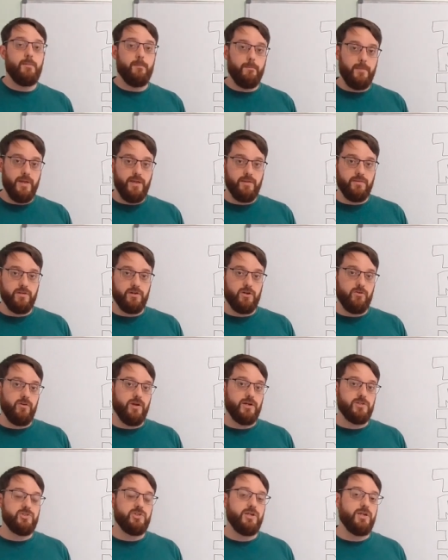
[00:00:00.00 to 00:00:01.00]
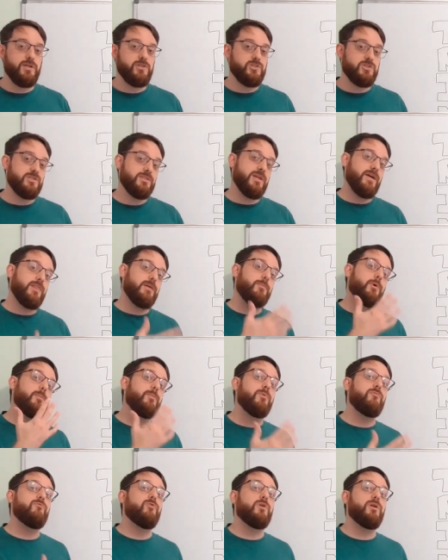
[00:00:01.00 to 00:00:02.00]
make the correct changes, get them
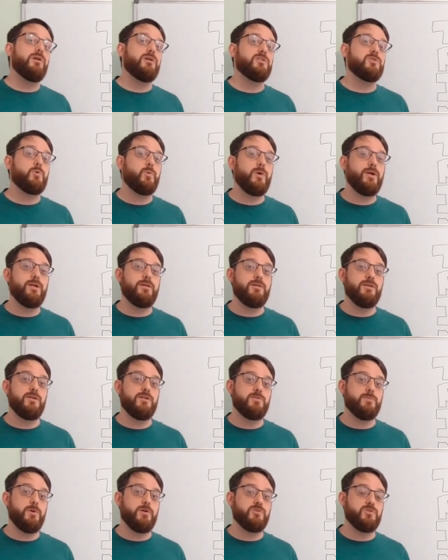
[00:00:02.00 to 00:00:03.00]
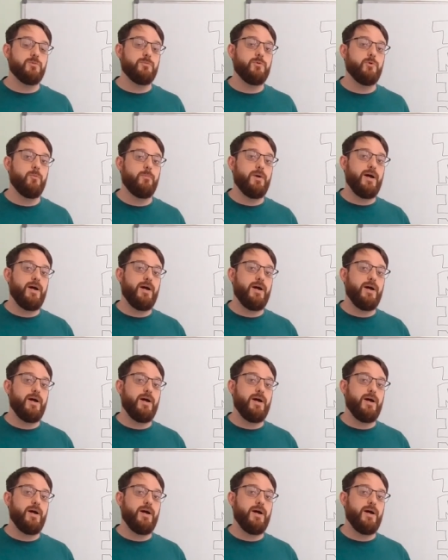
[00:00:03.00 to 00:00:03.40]
up and running as quickly as possible,